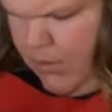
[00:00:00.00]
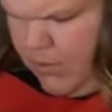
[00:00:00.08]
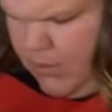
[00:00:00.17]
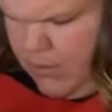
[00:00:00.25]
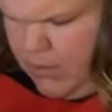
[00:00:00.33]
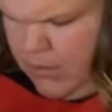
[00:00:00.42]

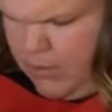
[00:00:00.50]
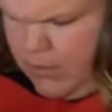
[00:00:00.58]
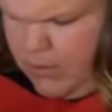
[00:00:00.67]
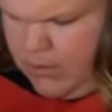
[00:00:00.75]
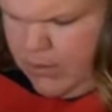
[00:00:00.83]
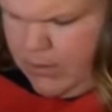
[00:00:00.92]

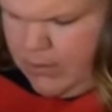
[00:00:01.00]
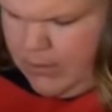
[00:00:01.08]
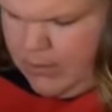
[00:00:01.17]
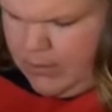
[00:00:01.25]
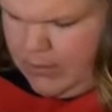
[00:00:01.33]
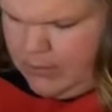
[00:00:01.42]

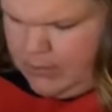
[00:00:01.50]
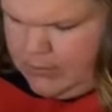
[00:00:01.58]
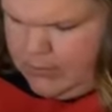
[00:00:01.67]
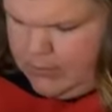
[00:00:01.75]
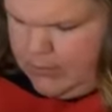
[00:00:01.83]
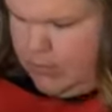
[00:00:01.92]

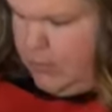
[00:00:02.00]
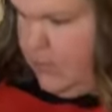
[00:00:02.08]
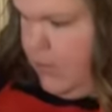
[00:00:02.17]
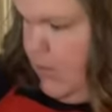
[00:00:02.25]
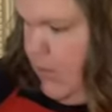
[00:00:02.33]
No one is speaking in this clip.